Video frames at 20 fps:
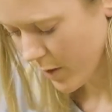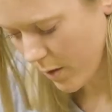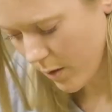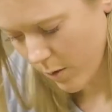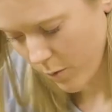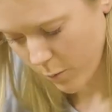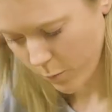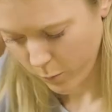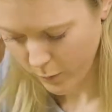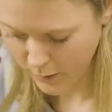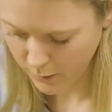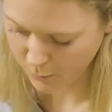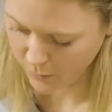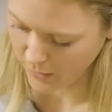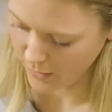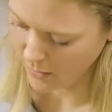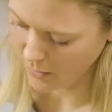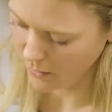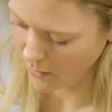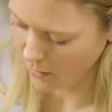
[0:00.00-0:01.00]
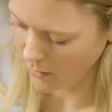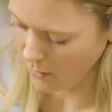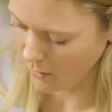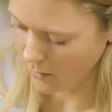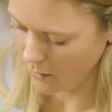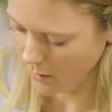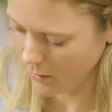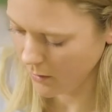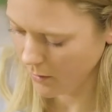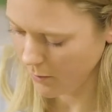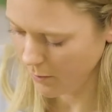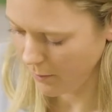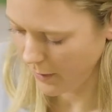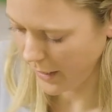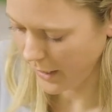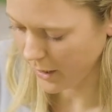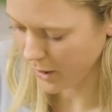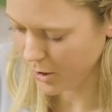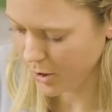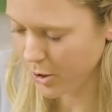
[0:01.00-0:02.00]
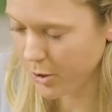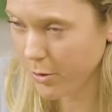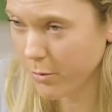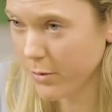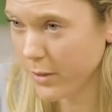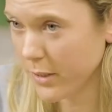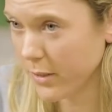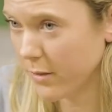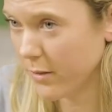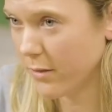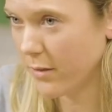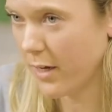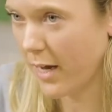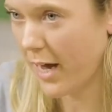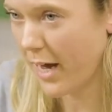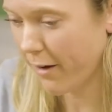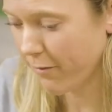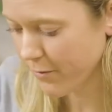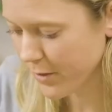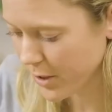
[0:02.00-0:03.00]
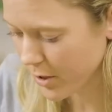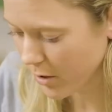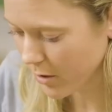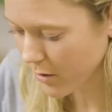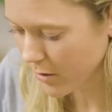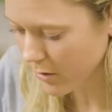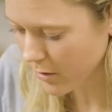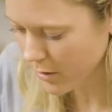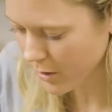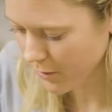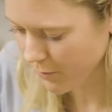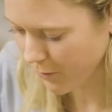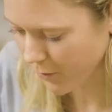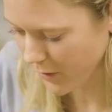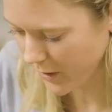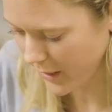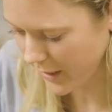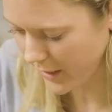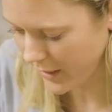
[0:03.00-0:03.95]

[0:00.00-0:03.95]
We will make 2 little half circles for the